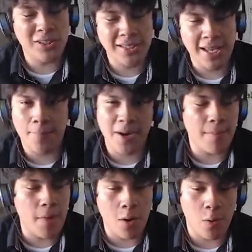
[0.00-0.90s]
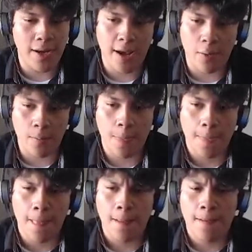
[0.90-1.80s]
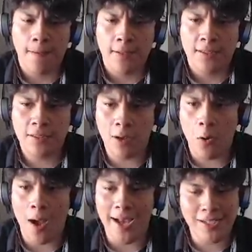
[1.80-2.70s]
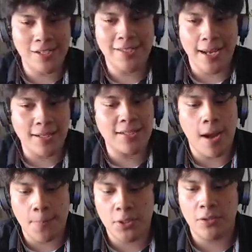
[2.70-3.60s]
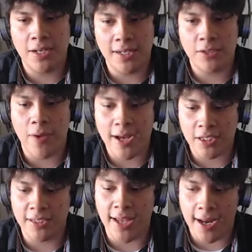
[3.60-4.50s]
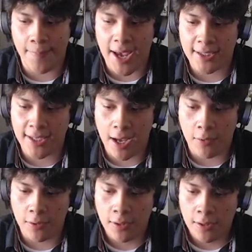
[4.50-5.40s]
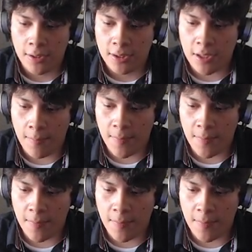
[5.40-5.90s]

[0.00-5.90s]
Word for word: did, but I'm not going down. So I should take this opportunity to actually Dynamax now. So I'm gonna